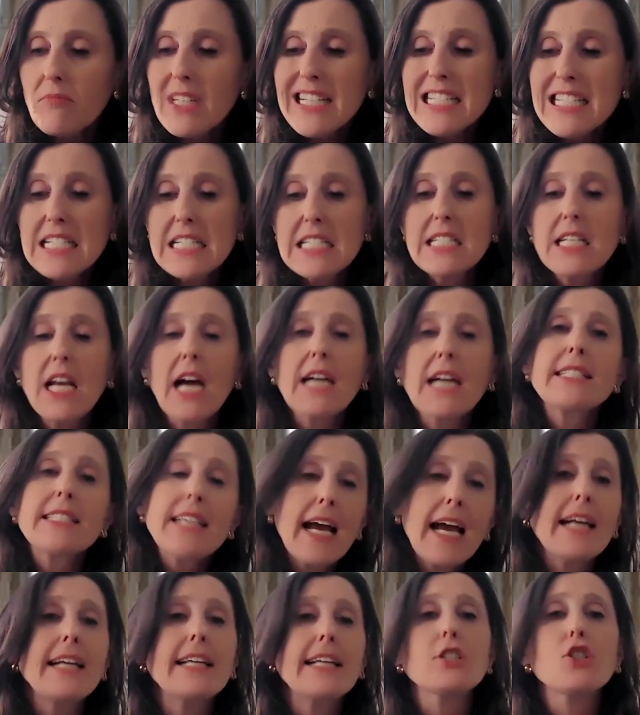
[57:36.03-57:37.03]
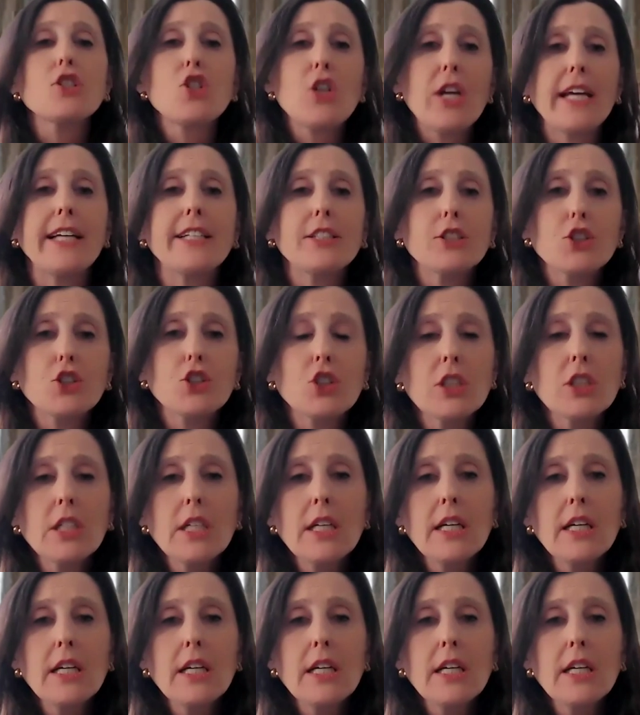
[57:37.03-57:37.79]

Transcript: is a titanic change